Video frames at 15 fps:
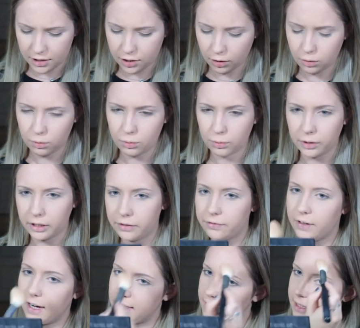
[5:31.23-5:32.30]
don't really
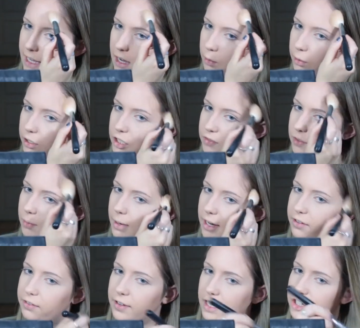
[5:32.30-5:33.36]
find that that works for my
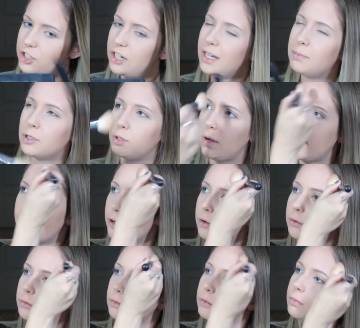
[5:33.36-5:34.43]
face shape, so I
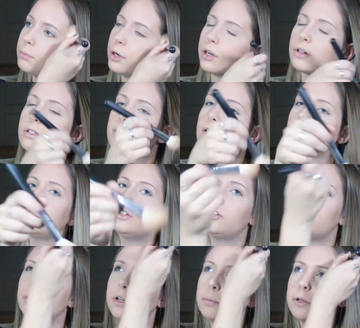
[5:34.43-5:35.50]
don't personally
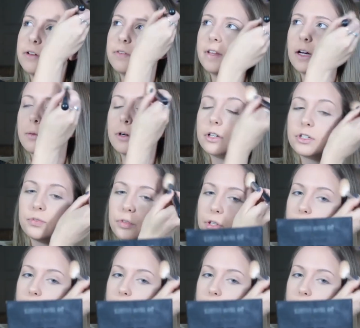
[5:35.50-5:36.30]
do it, but if that works for